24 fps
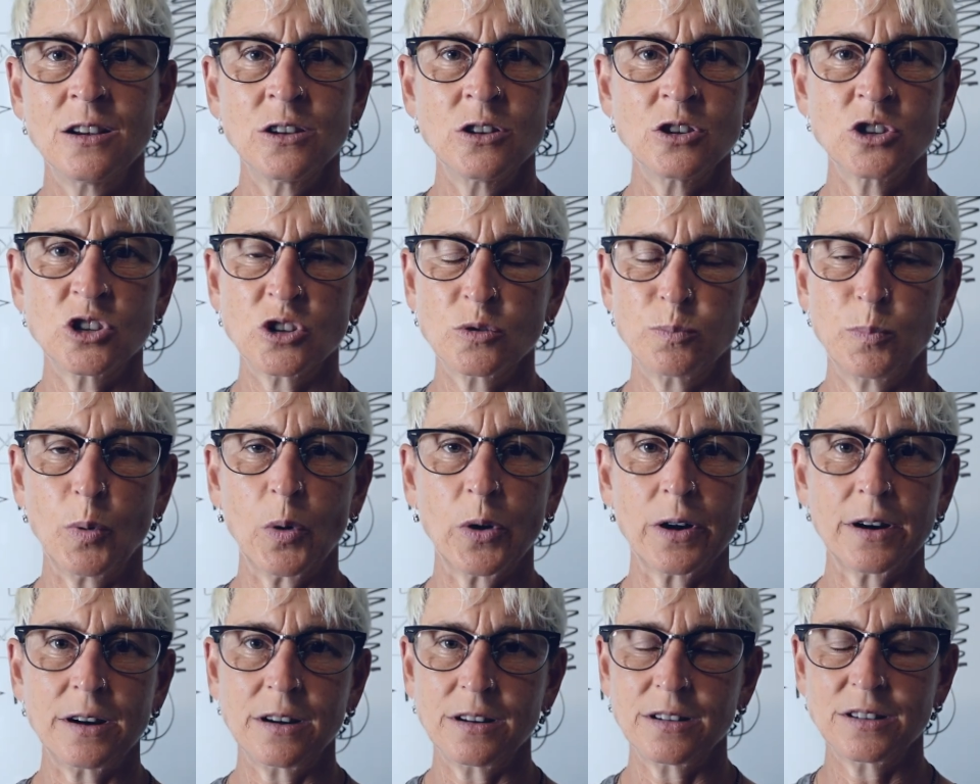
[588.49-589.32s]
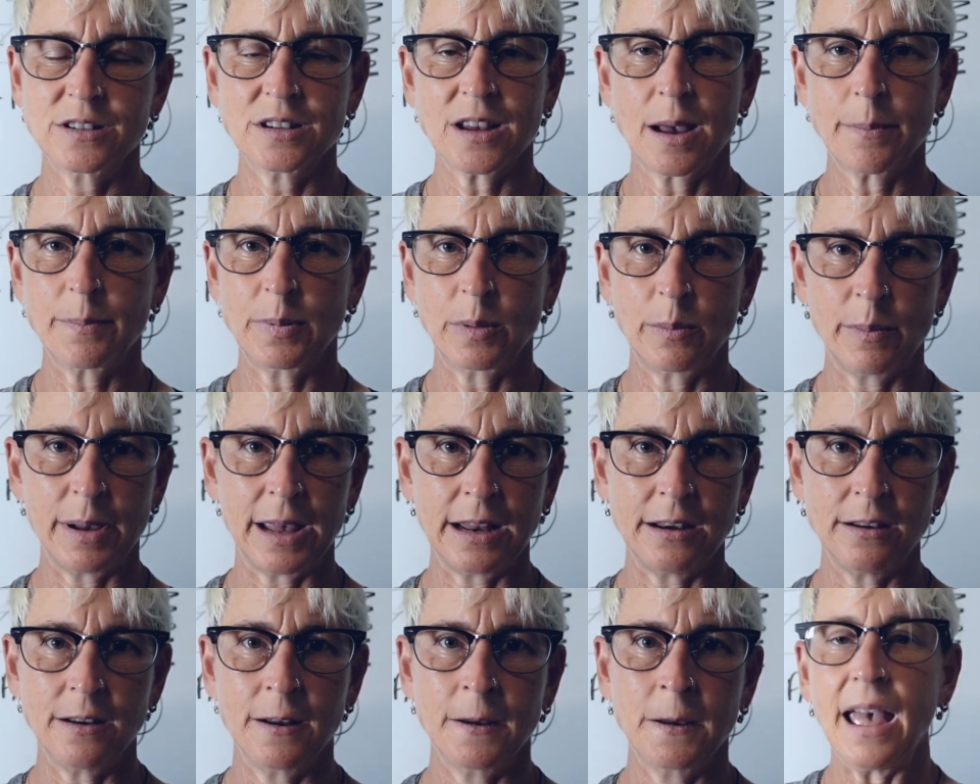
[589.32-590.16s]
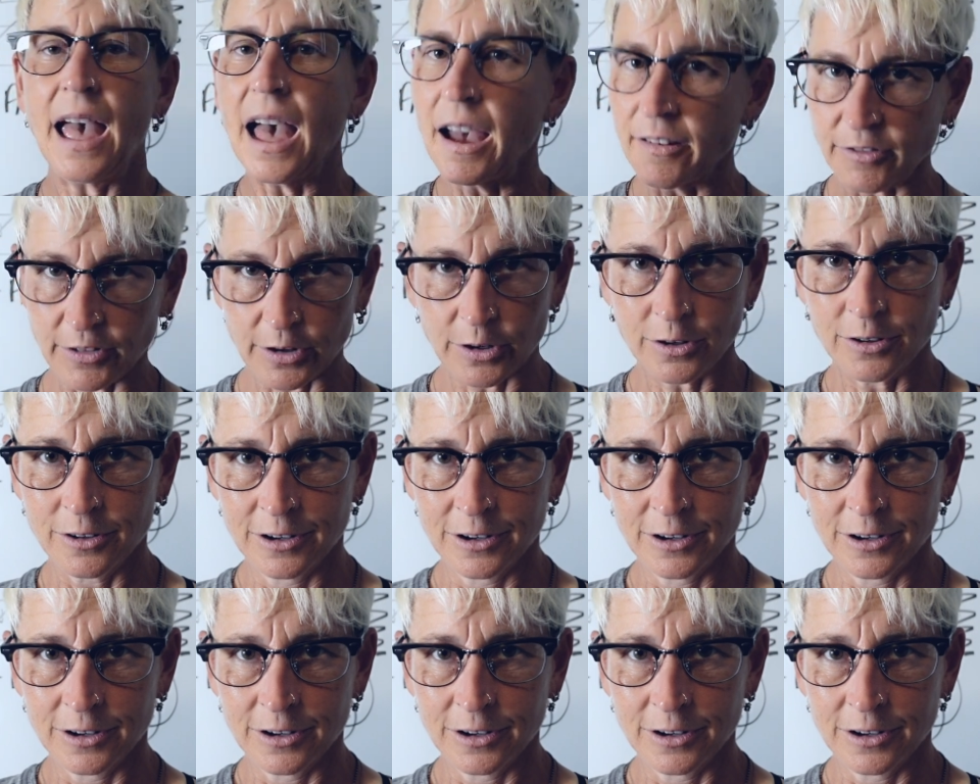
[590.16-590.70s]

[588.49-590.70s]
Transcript: sport supplement ever.